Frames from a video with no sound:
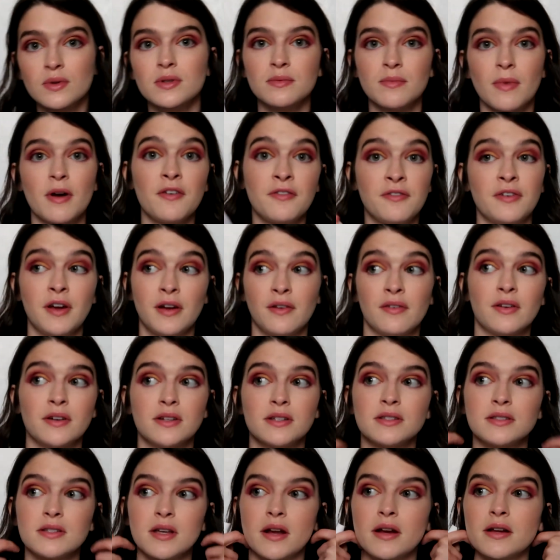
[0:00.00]
was my
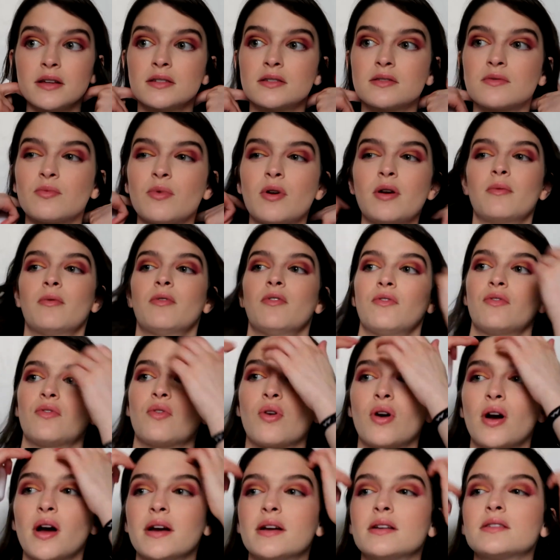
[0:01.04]
favorite setting spray
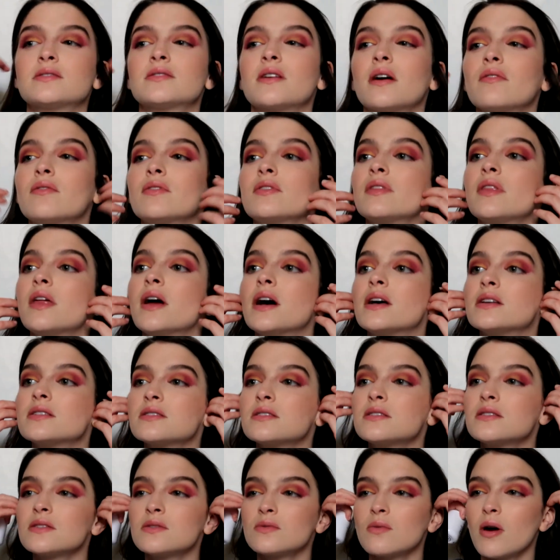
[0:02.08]
before I discovered the
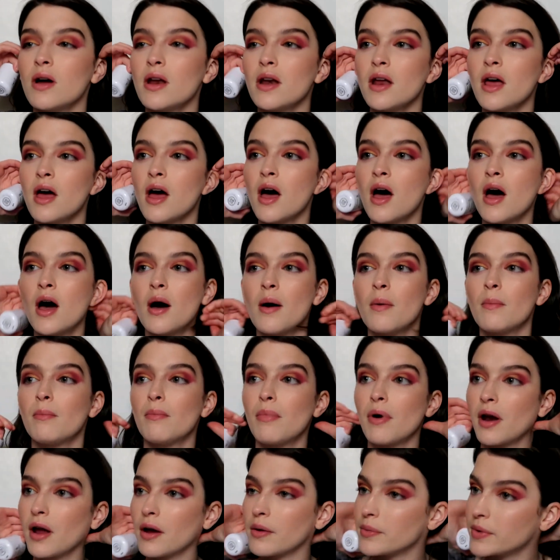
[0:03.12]
Essence one,
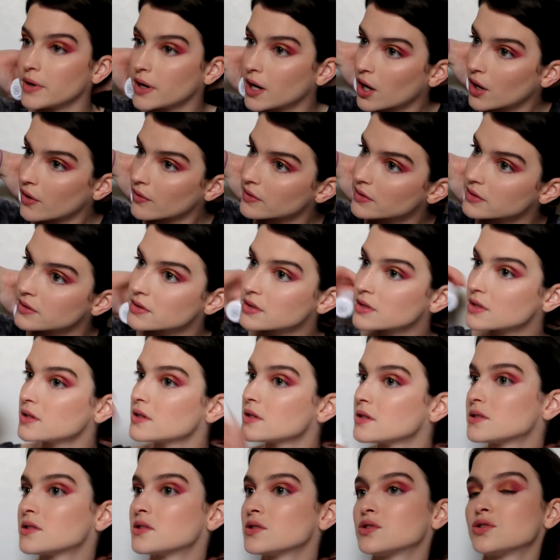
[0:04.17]
but I mean, obviously
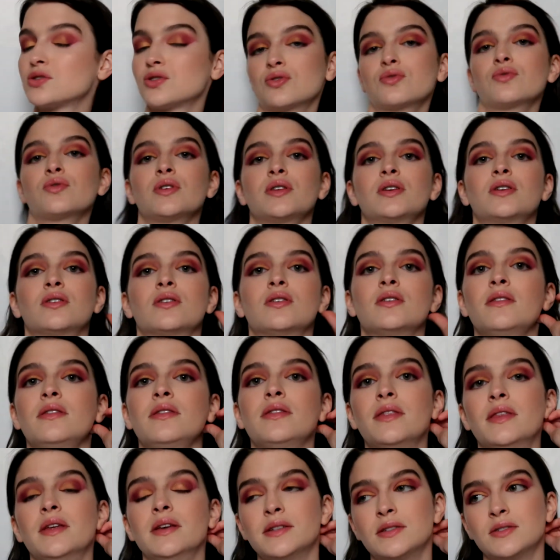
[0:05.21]
this is still really good.
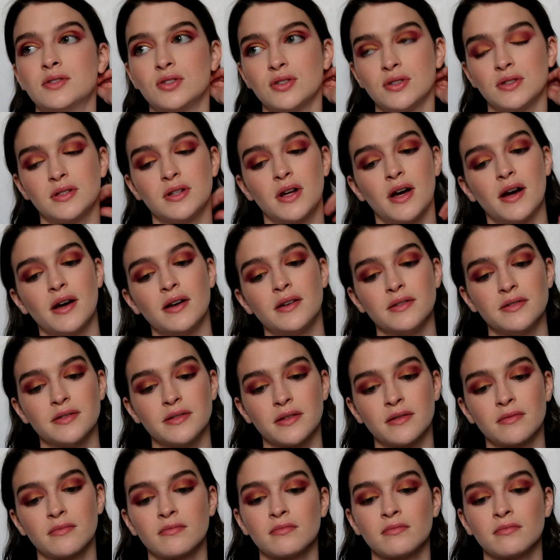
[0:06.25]
This just has